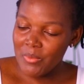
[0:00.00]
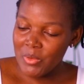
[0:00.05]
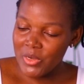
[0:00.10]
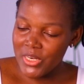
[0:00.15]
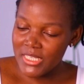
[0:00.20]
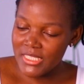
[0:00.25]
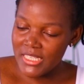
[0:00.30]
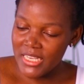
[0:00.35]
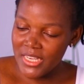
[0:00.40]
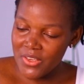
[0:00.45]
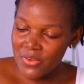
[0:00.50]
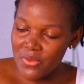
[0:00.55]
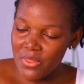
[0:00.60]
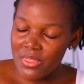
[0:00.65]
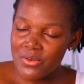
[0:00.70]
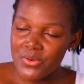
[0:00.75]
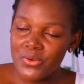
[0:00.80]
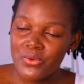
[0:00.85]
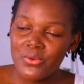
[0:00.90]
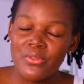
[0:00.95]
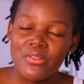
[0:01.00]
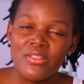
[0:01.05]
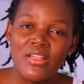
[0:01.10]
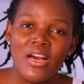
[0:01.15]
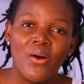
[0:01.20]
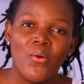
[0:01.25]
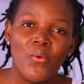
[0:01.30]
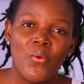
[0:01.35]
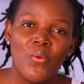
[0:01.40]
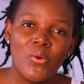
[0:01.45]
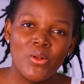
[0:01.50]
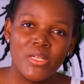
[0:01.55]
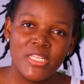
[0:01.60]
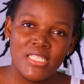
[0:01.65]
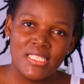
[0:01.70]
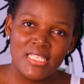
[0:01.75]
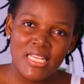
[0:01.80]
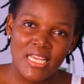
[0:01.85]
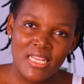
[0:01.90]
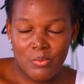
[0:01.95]
going to take you through the whole
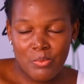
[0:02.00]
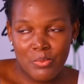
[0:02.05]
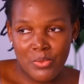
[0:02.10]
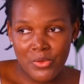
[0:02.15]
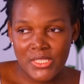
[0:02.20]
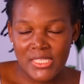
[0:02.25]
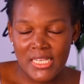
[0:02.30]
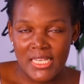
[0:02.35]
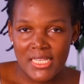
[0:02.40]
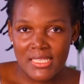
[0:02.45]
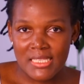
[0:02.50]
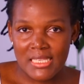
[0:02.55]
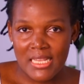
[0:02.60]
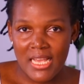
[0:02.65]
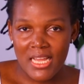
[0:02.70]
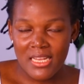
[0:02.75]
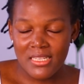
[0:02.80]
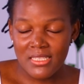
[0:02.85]
design process. And